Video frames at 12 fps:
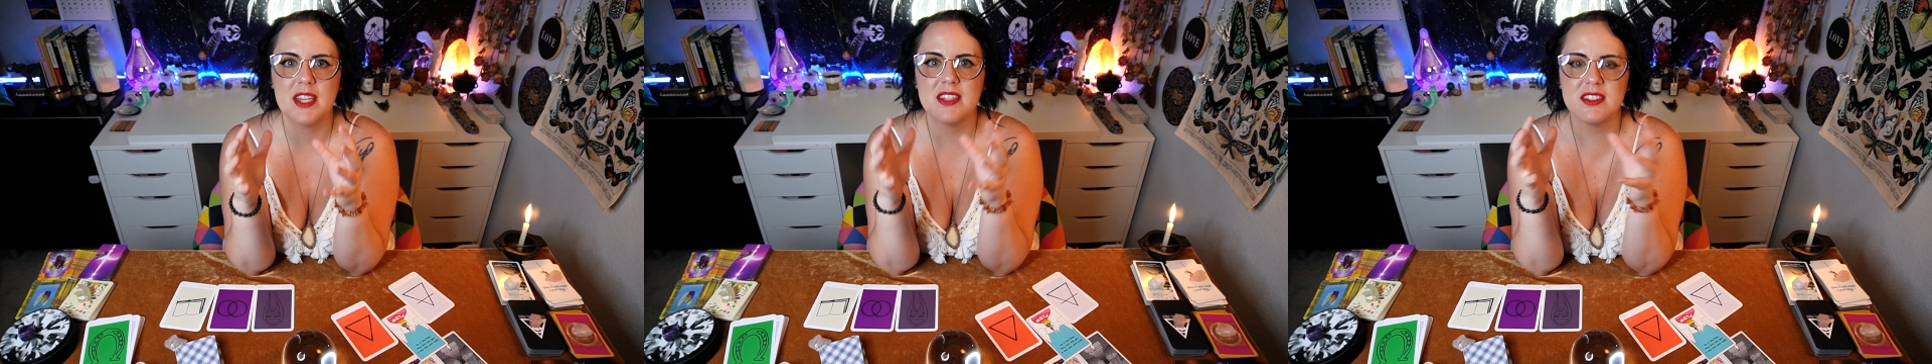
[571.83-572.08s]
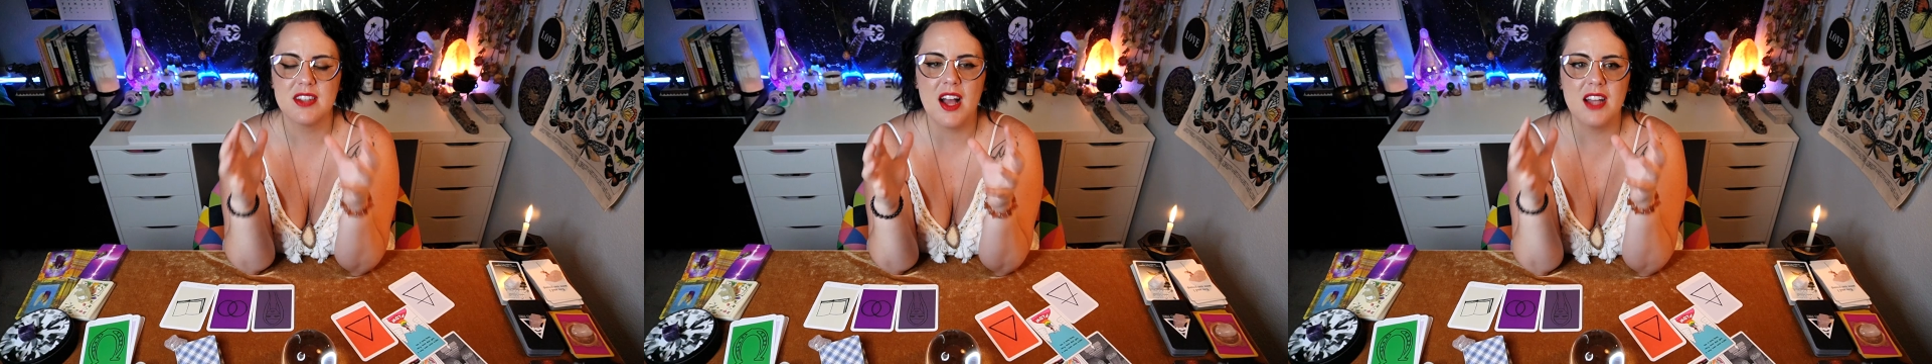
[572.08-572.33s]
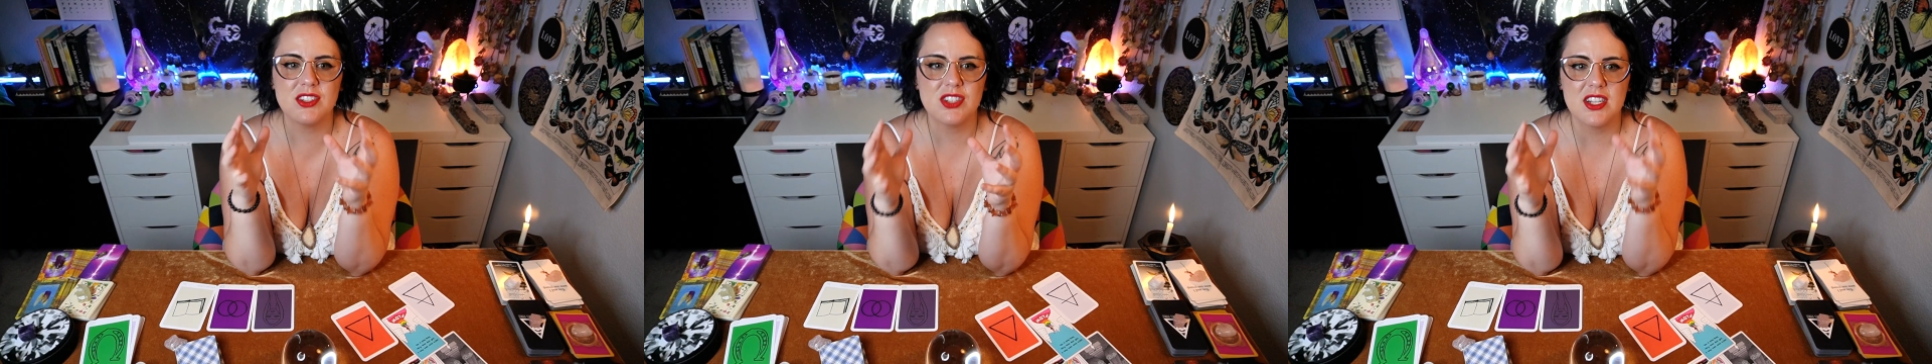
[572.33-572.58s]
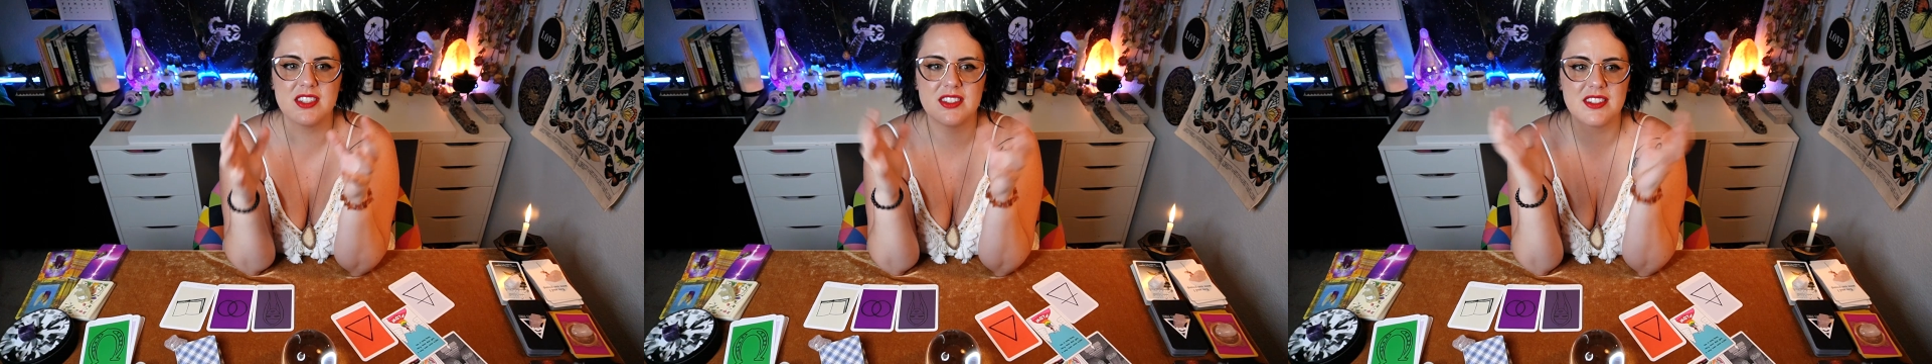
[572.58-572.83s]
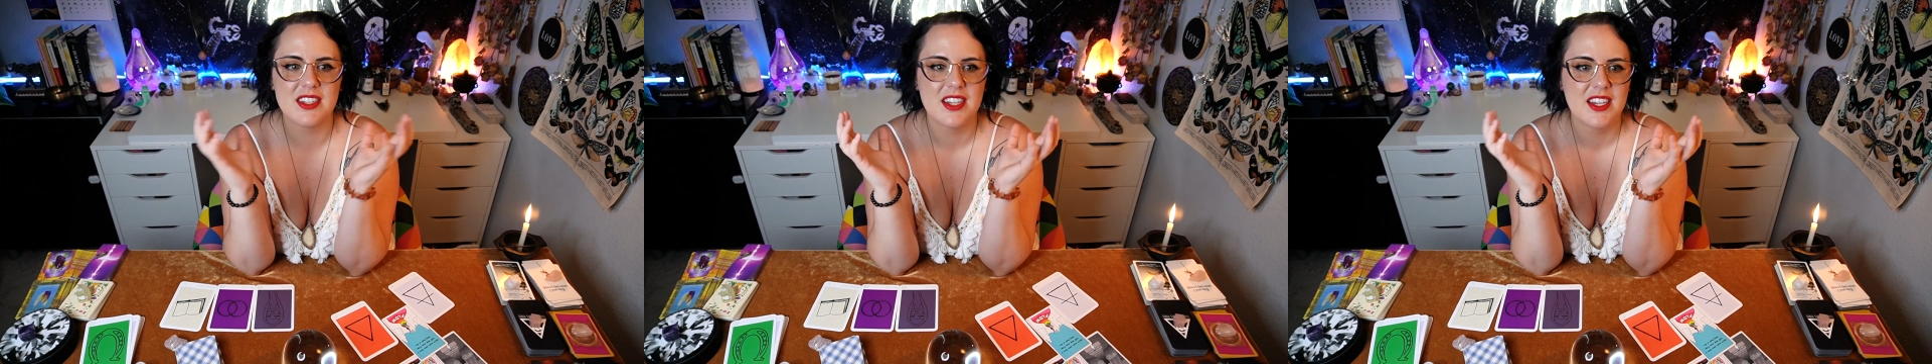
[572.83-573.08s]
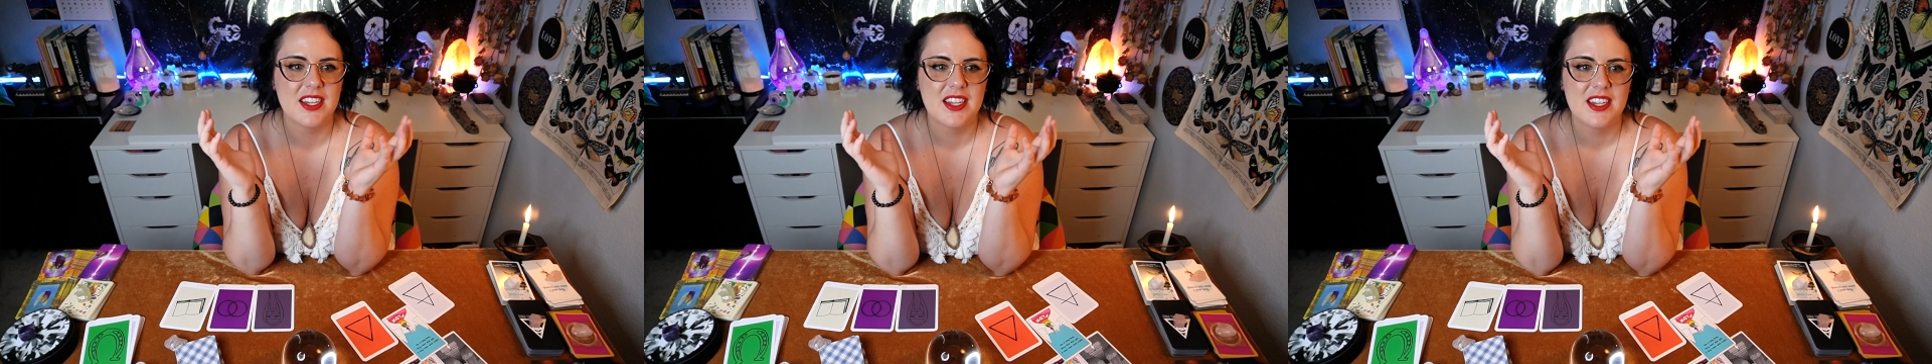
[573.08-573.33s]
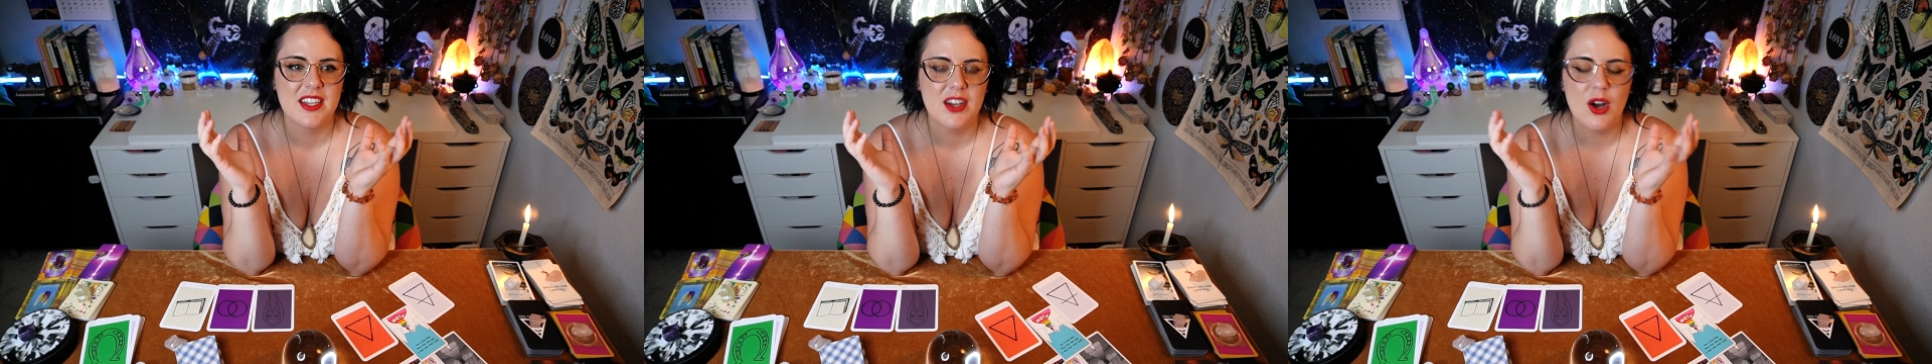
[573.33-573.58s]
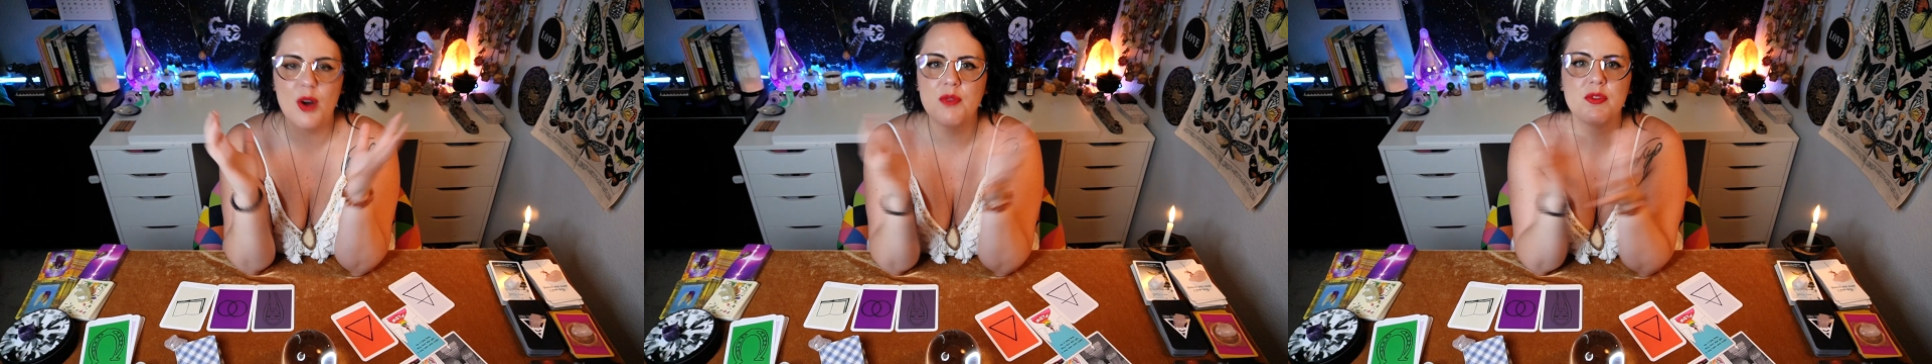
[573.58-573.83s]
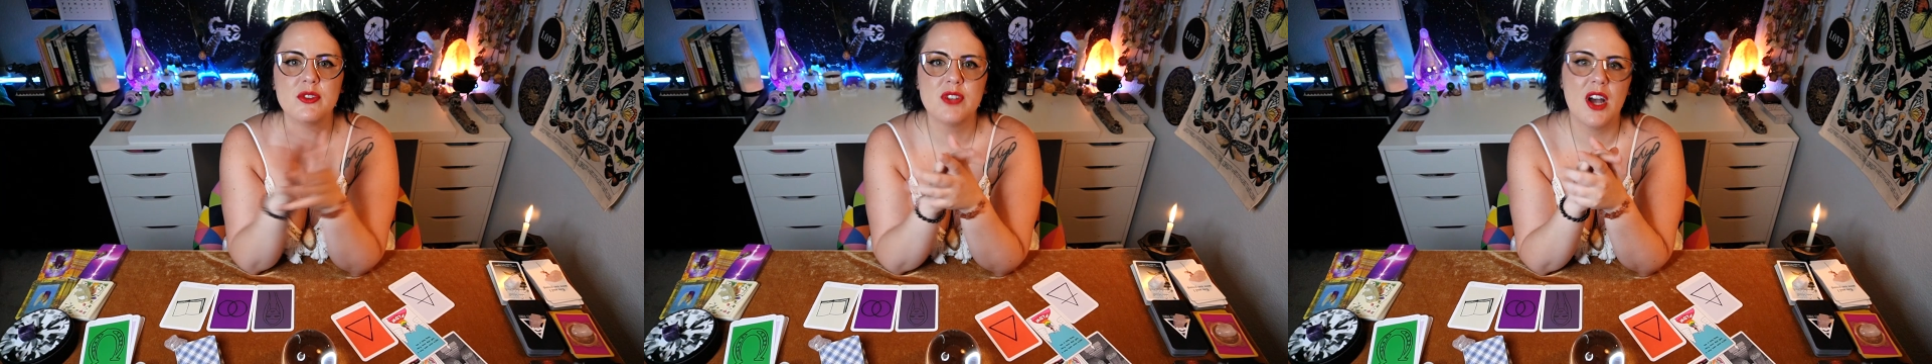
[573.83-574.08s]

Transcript: It's not just hopeful